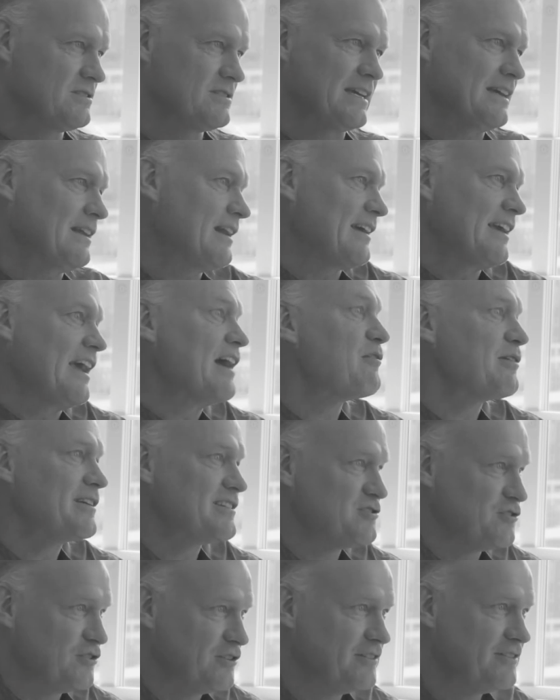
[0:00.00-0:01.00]
say, like
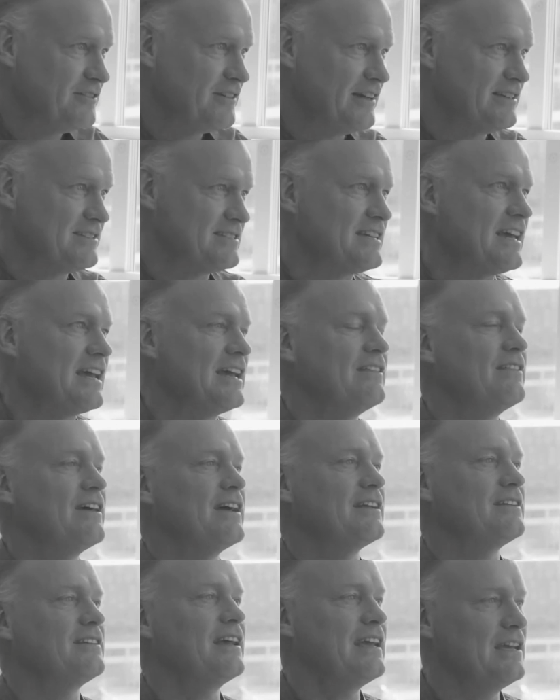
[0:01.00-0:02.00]
Ericsson and say
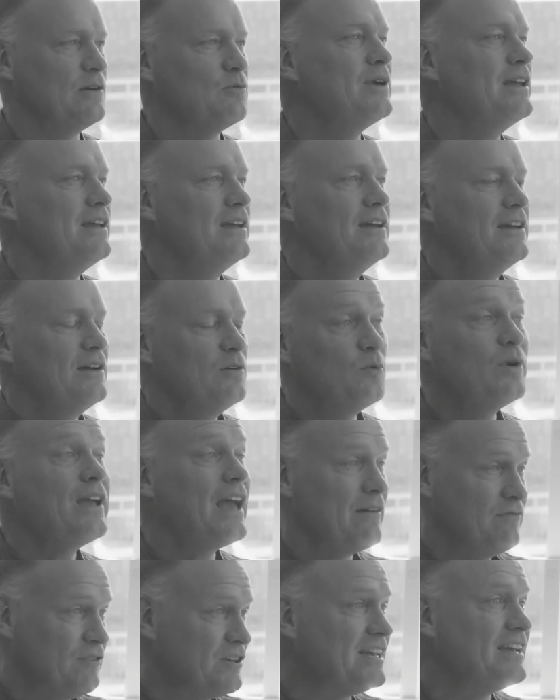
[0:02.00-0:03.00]
that, hey, we
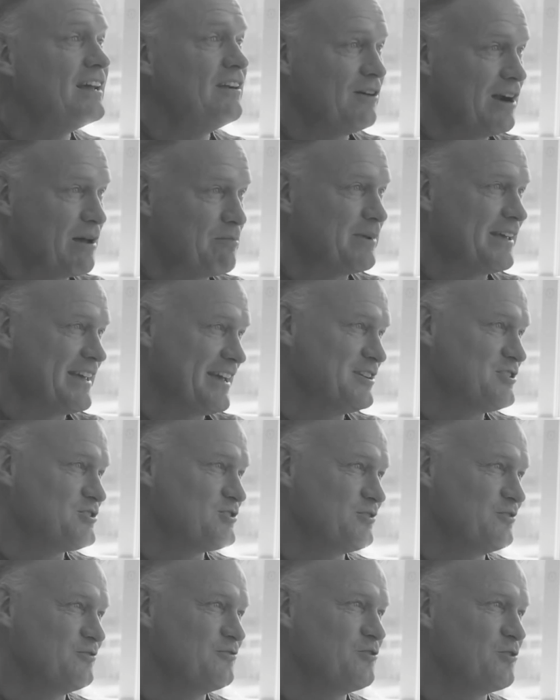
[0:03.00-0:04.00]
have the killer
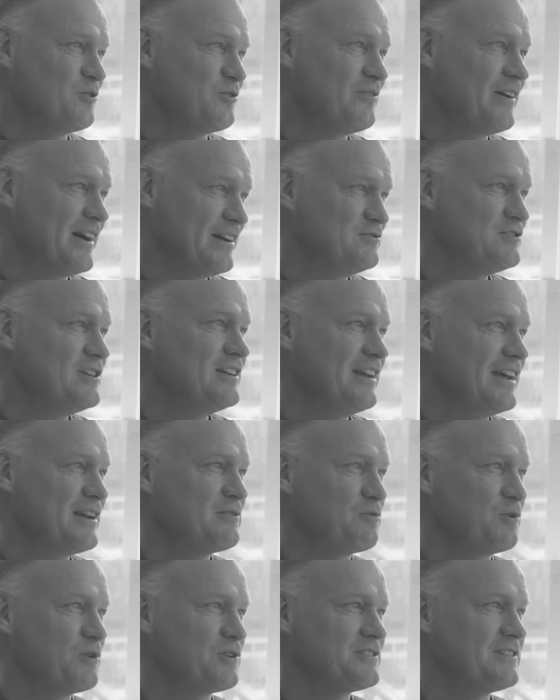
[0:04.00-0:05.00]
application for 5G
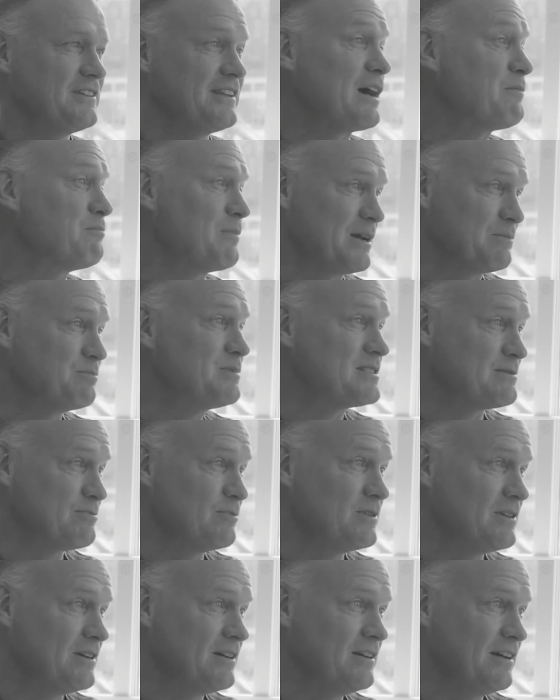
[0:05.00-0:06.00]
networks, and that might be
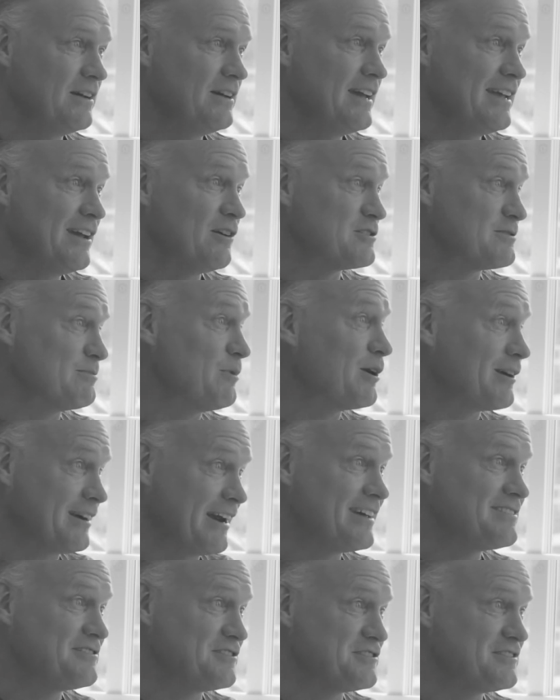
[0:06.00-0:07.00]
some AR smart
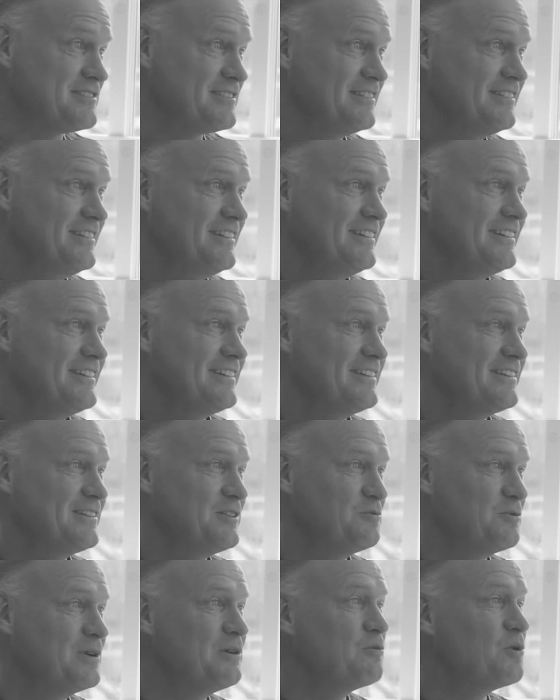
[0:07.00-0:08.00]
glasses.
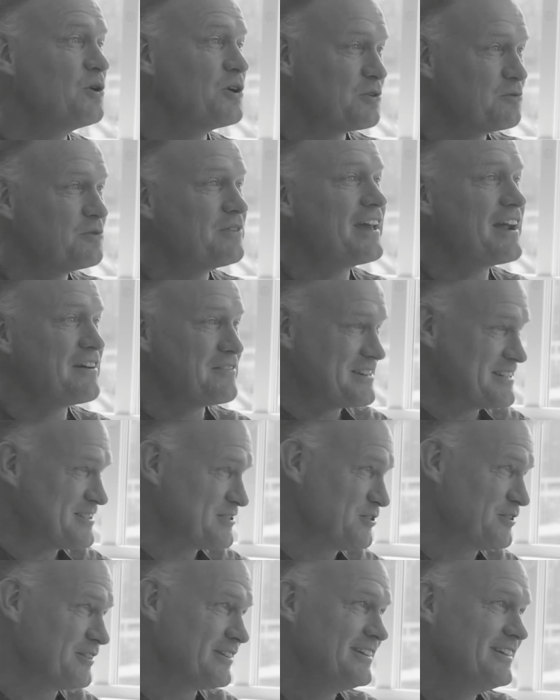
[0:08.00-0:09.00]
Could we work with
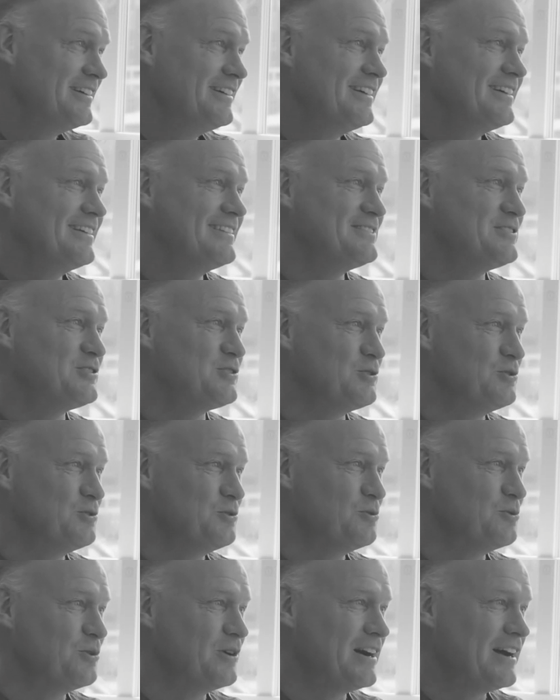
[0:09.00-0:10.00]
Ericsson
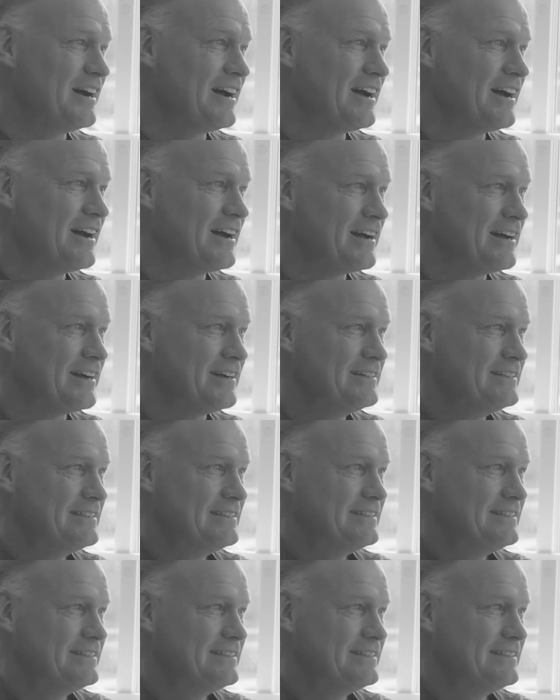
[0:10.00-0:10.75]
to